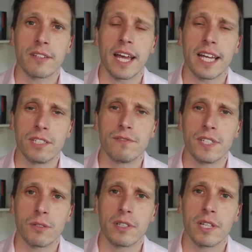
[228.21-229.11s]
to that
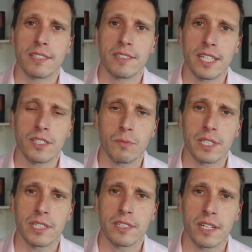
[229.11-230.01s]
individualisation
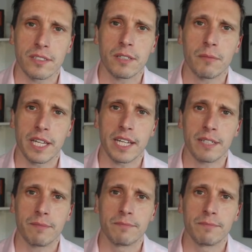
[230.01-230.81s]
we discussed at the beginning.